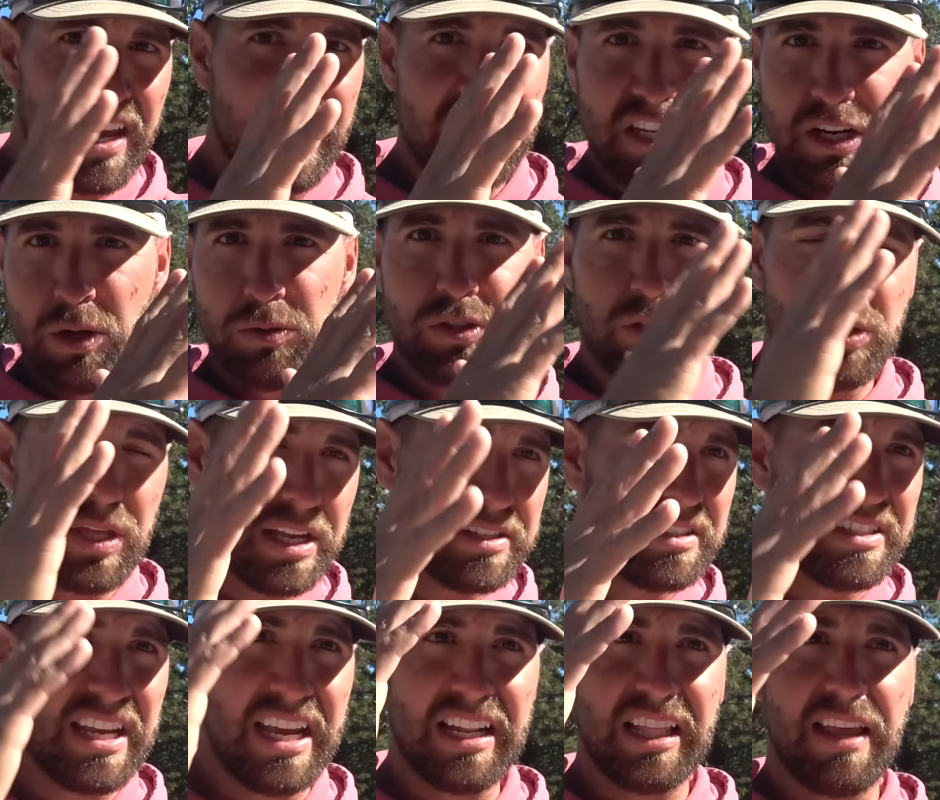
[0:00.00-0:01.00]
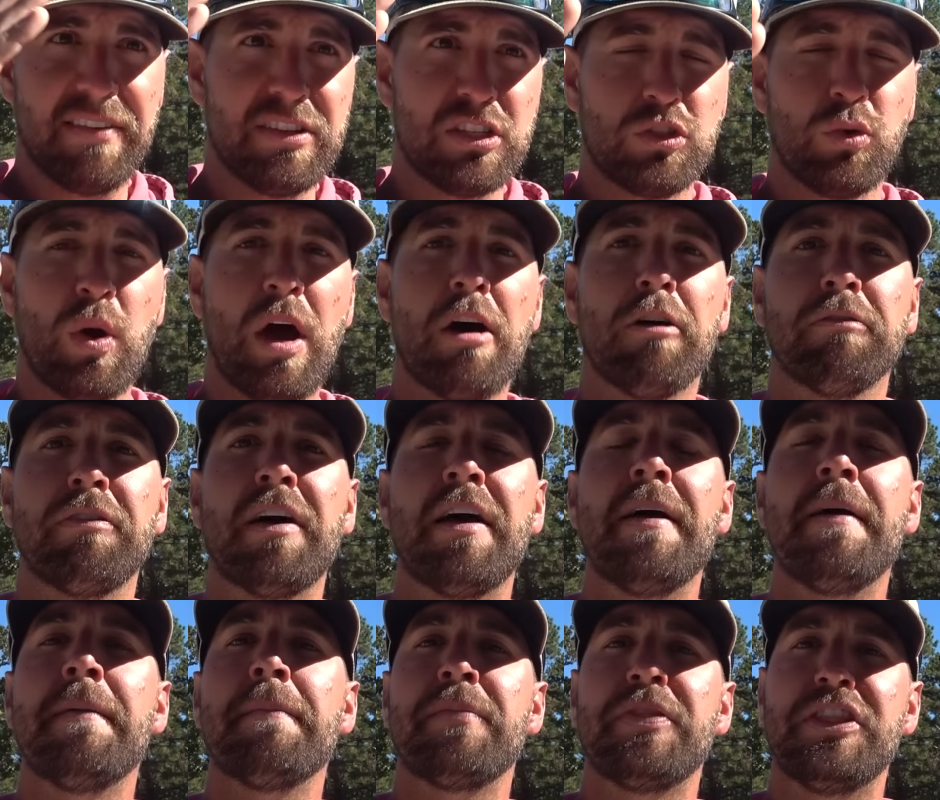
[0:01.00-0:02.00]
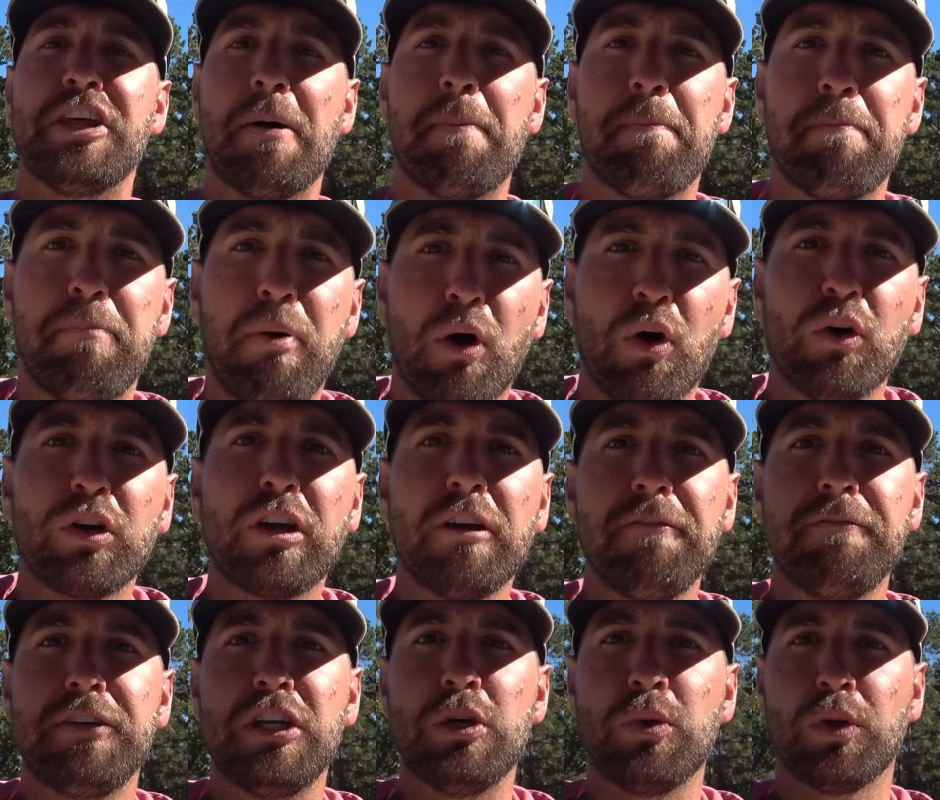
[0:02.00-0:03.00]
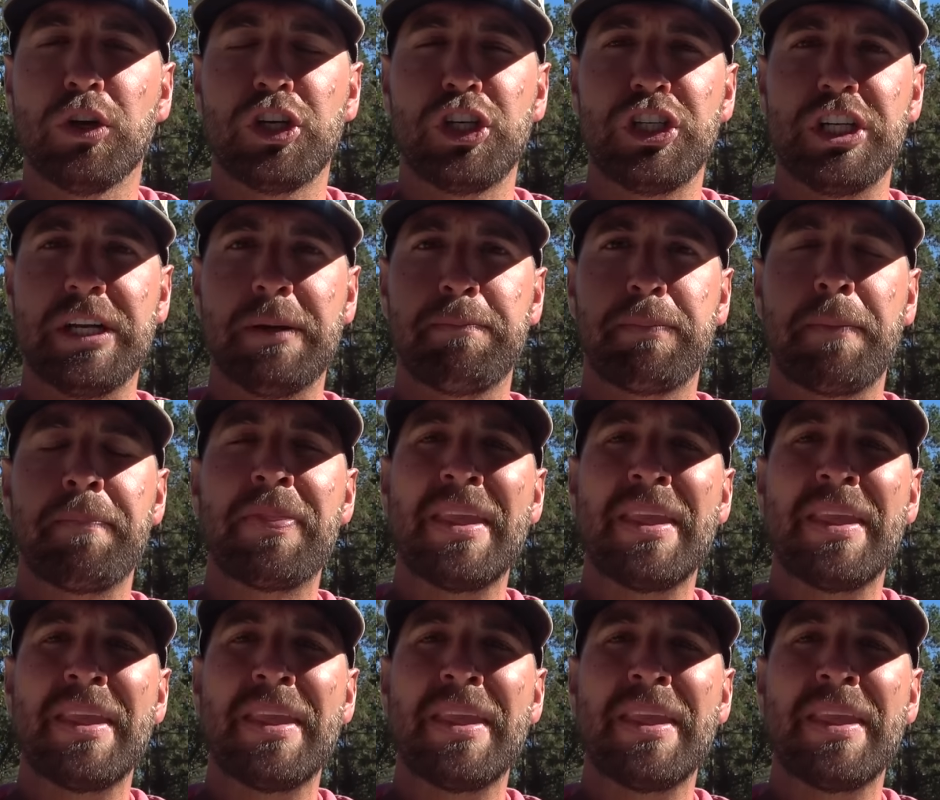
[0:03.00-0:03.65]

you know 2010 11 12 the bulk of viewership